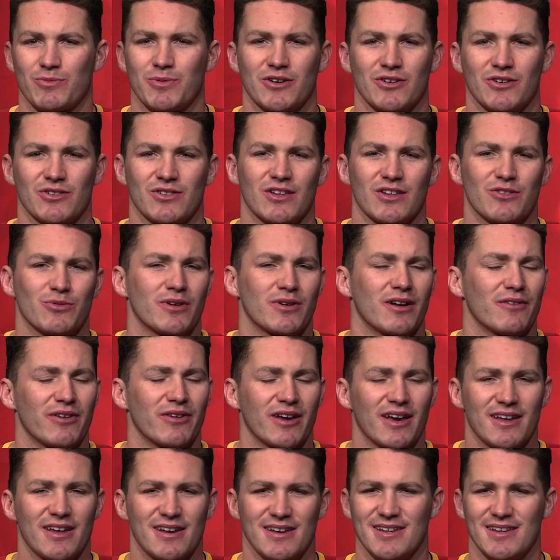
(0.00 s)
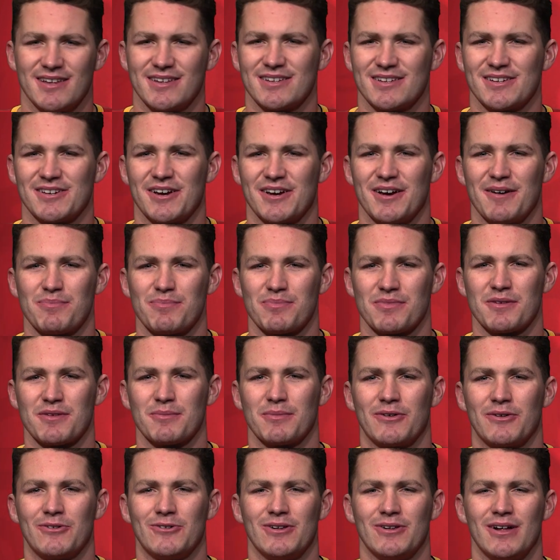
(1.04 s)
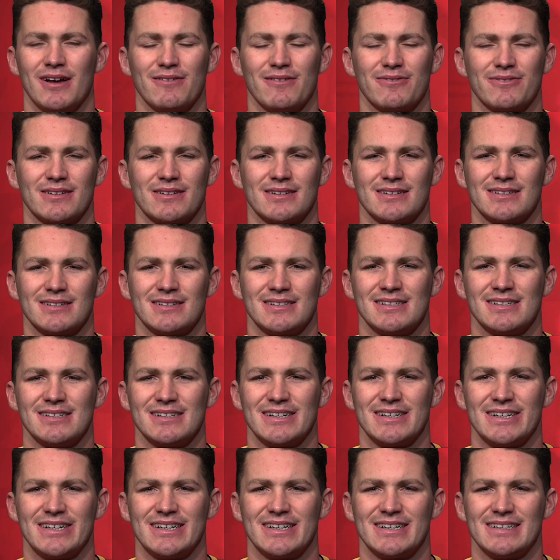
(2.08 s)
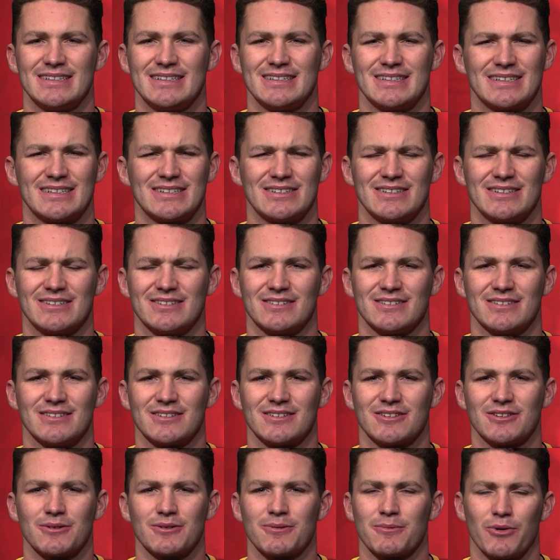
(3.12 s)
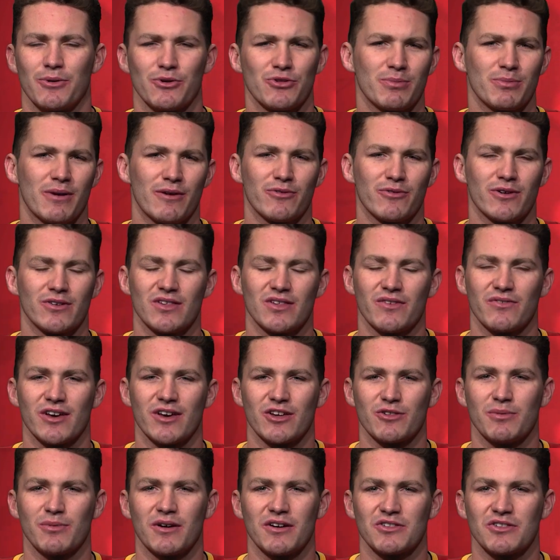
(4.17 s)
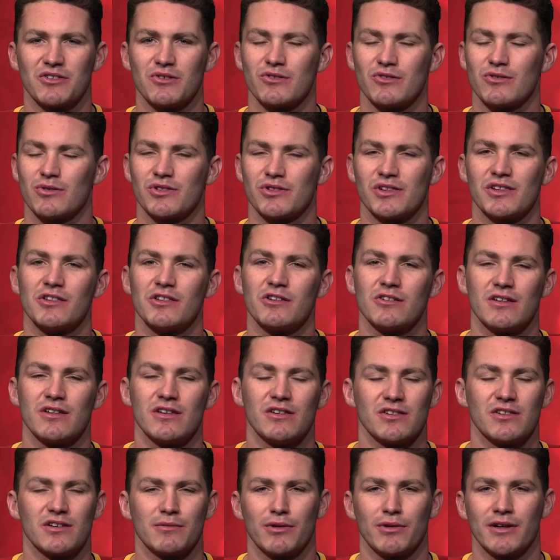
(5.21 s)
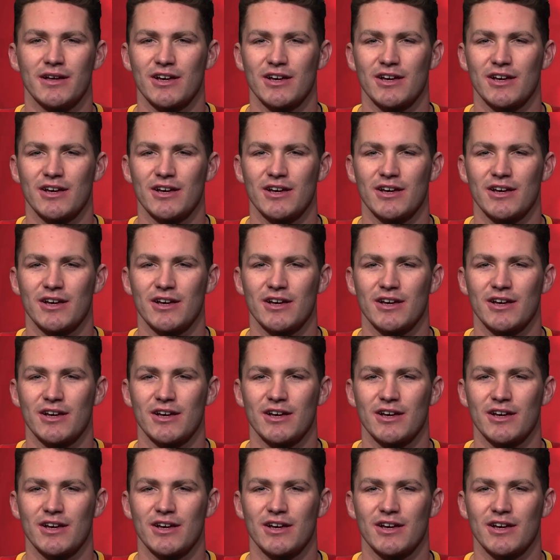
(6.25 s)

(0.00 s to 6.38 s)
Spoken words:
because that's what I've had my whole life, and I don't know. Most of my friends have Xbox too, so it's easy to play